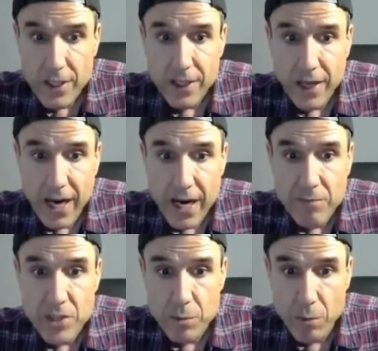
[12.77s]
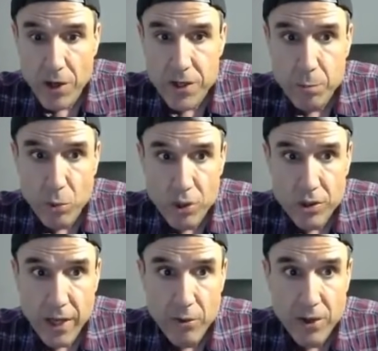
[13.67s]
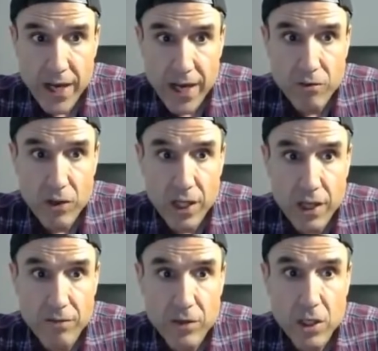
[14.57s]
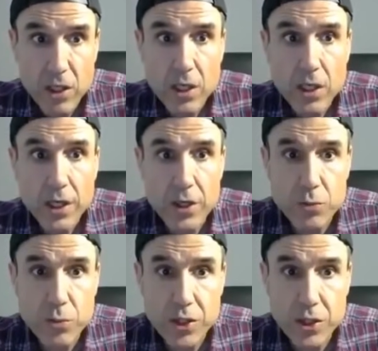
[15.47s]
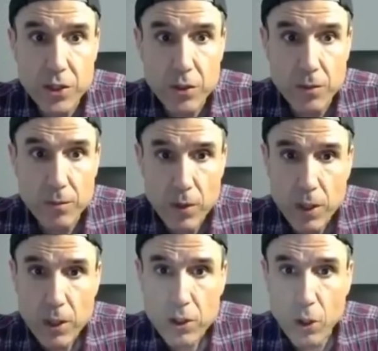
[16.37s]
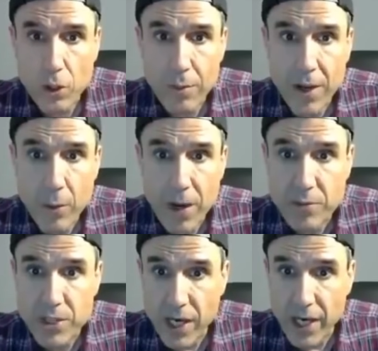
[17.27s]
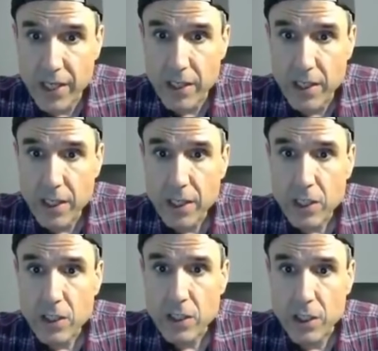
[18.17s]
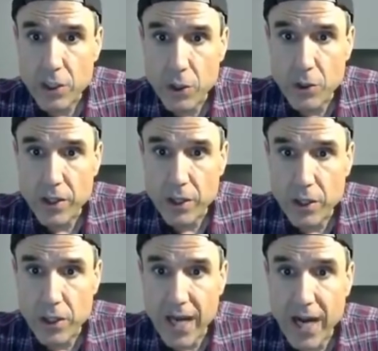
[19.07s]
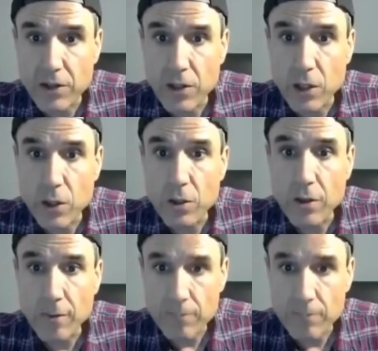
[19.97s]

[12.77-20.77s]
that I am the smartest programmer that ever lived. Here's what you do. Go to my website, download